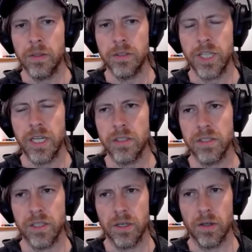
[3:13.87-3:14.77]

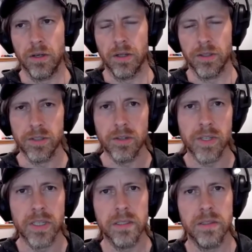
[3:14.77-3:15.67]
changes in our
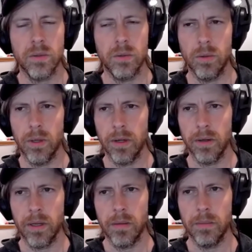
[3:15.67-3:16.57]
service or
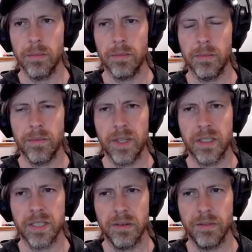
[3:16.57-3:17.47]

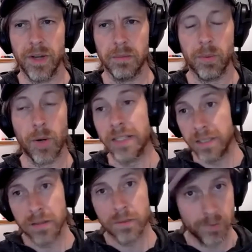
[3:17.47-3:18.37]
things that affect
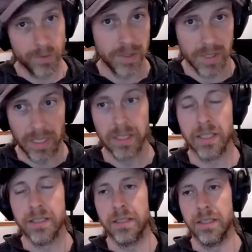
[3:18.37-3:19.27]
pricing for today.
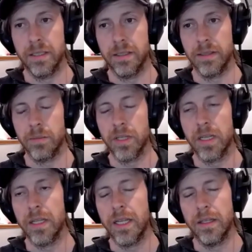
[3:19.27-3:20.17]
That's something,
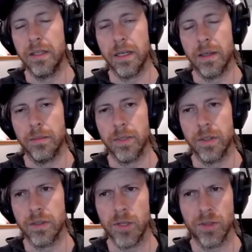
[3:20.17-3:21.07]
and then
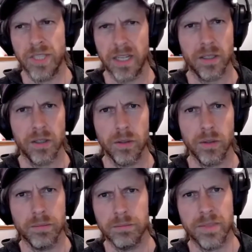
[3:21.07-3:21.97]
some other
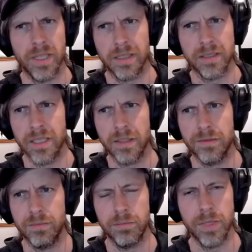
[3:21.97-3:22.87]
technical things that
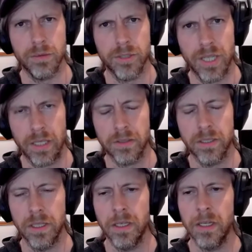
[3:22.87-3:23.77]
have changed.
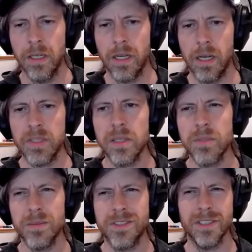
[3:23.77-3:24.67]
And
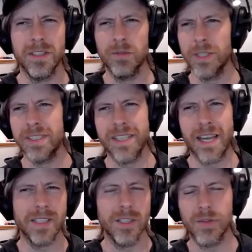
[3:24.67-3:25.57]
sometimes delivery
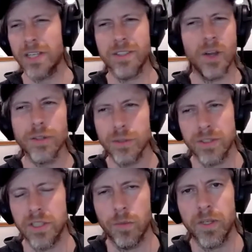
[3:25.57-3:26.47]
status notifications, all sorts
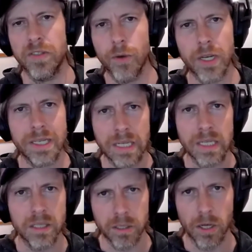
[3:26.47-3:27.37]
of stuff, but it's very
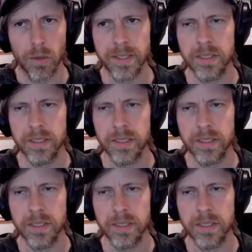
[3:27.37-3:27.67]
need to know.